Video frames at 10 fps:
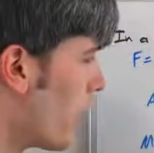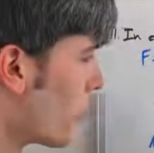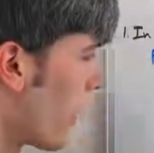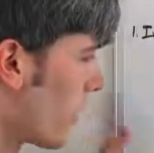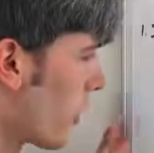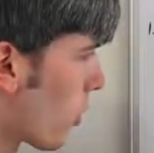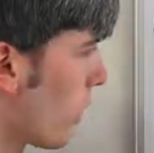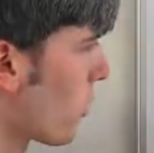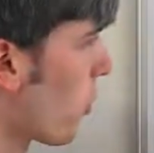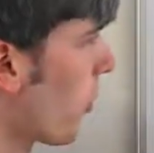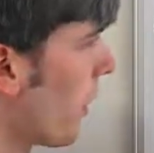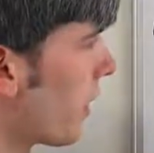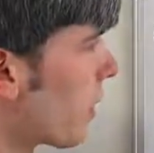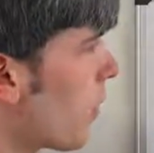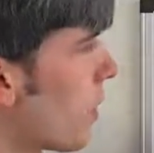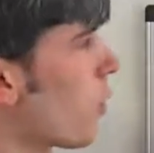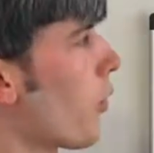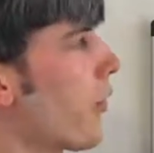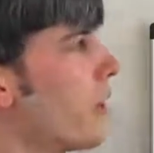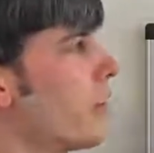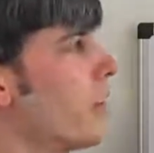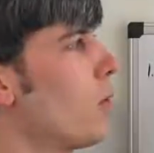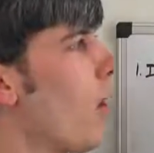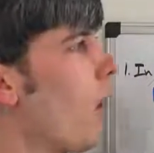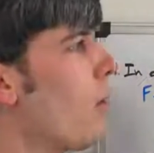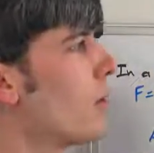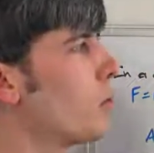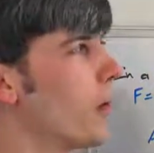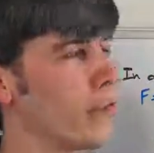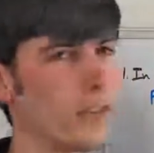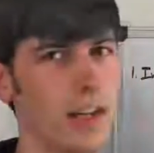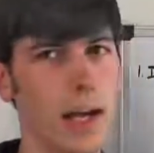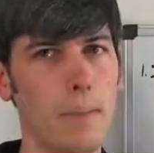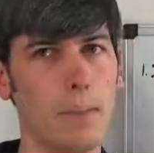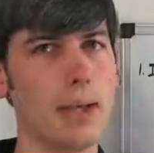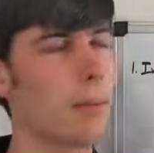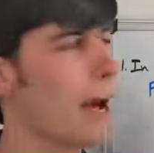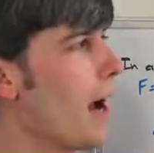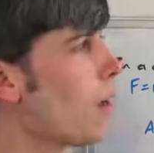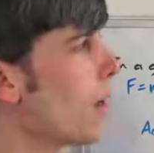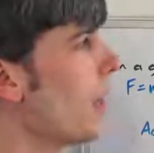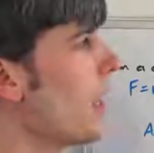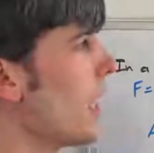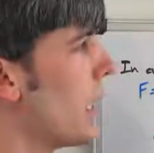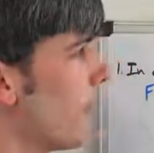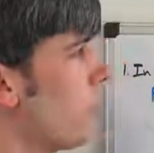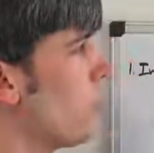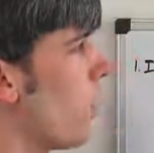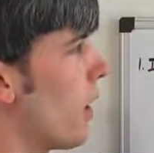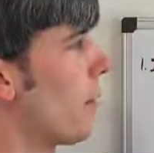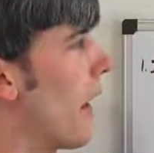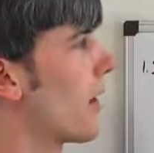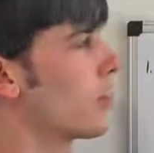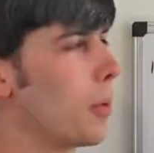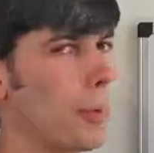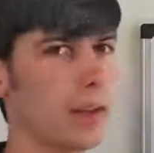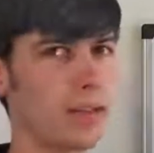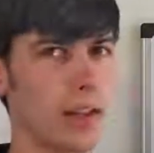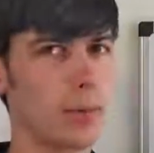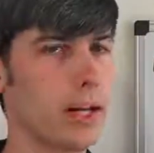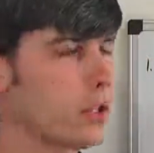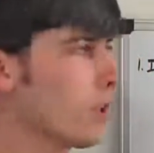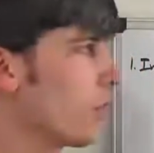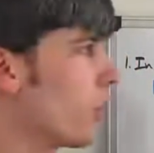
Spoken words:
So that's the critical thing. The critical thing is that you always want to sit at peak power if you want maximum acceleration.